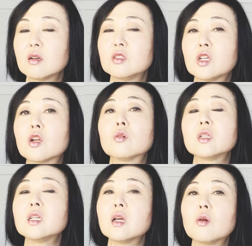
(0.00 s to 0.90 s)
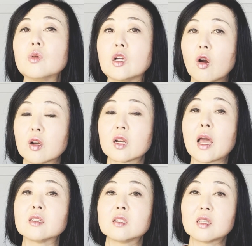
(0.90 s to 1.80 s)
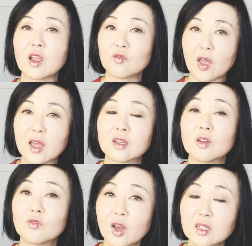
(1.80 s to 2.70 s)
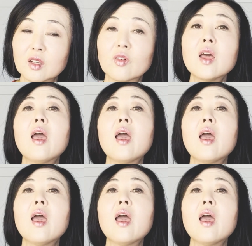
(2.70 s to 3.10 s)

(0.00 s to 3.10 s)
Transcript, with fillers: generally regarded as safe and effective.